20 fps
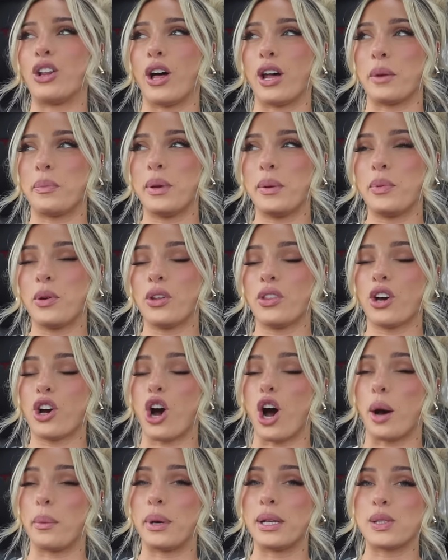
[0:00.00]
a lot of people in the
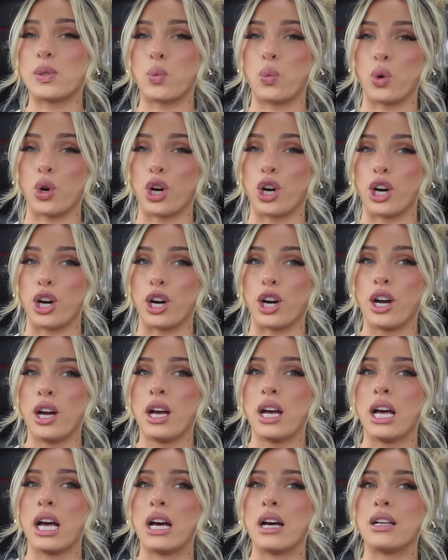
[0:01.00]
comments were
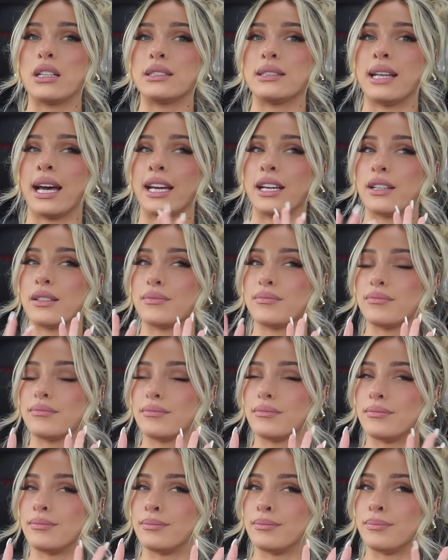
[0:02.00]
like
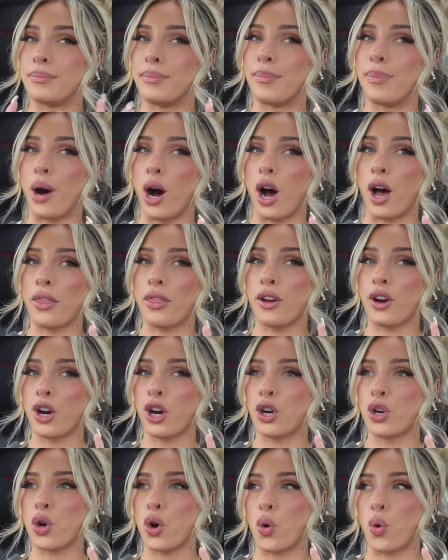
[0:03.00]

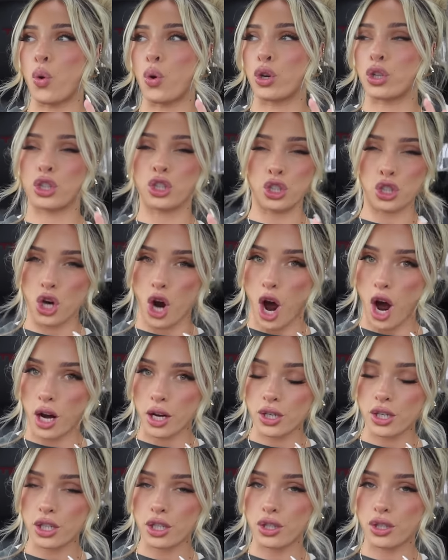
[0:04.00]
bothered or
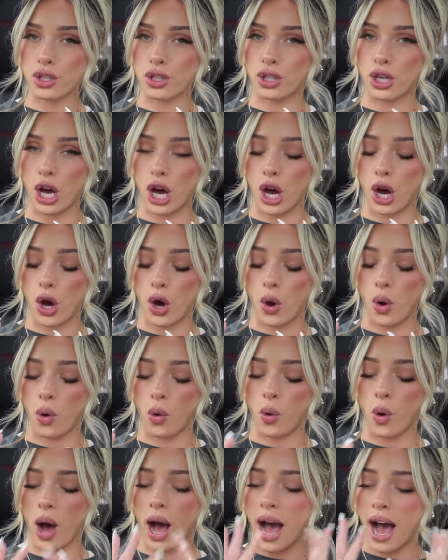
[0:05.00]
shocked.
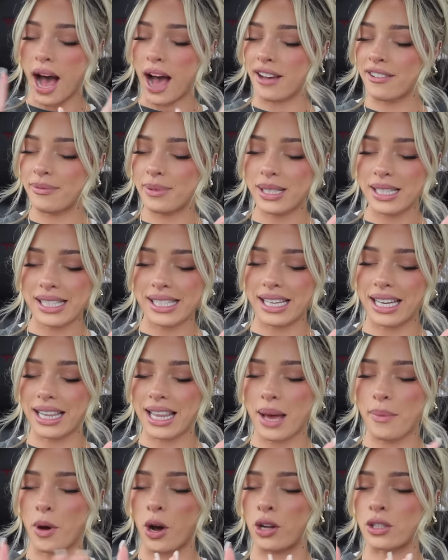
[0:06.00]
So I've been seeing
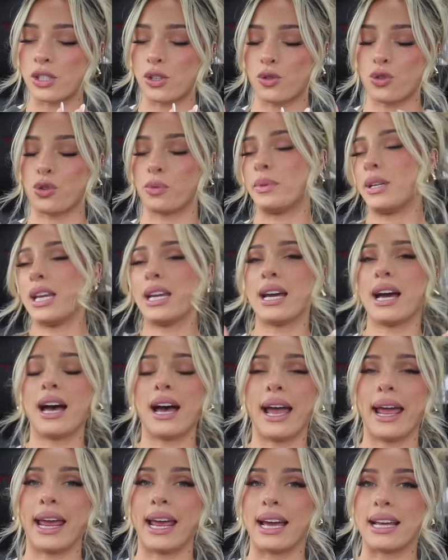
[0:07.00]
them on social
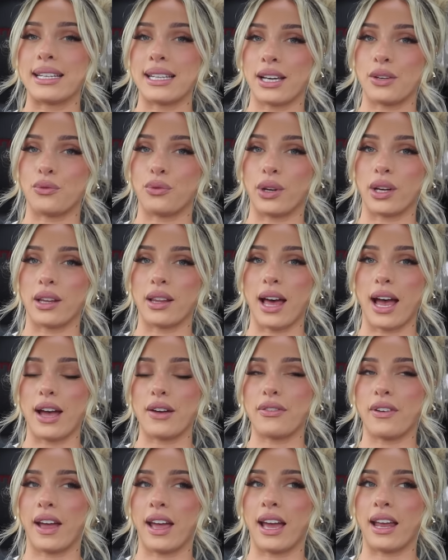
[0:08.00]
media and in real
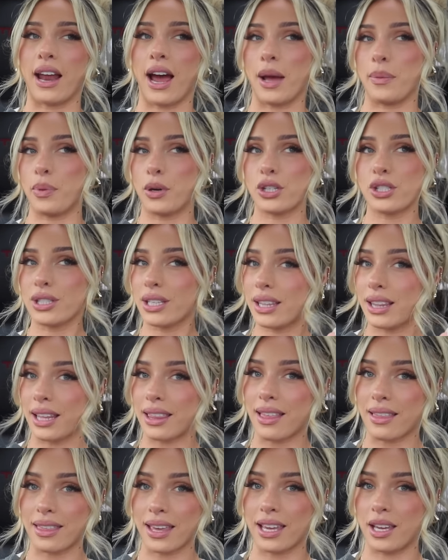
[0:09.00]
life, and I personally
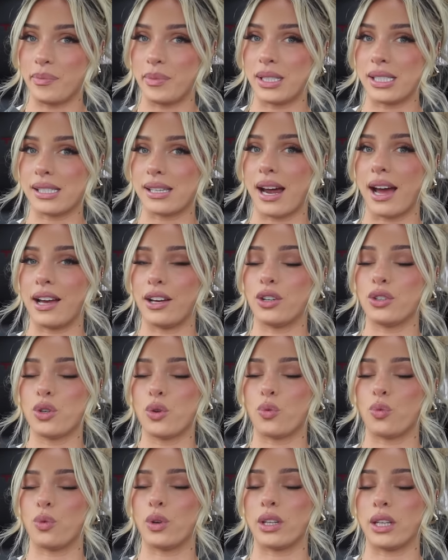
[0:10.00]
think that they can be styled
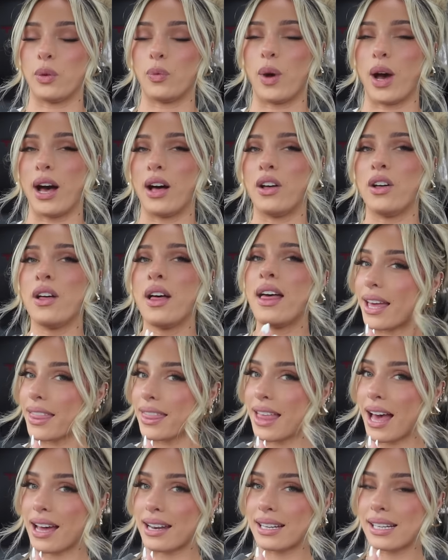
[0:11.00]
really well.
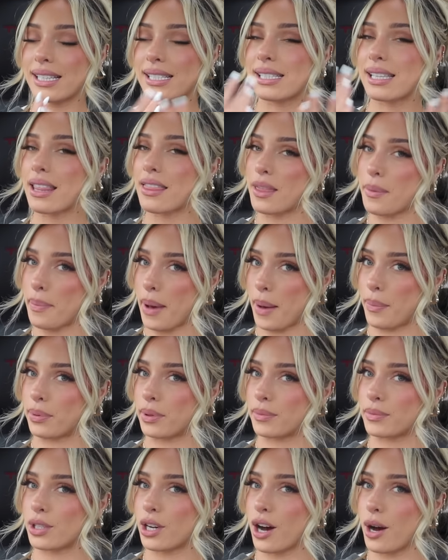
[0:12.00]
That is the
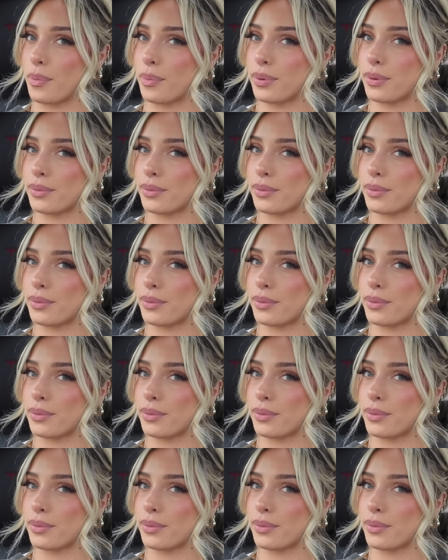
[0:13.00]
peplum top.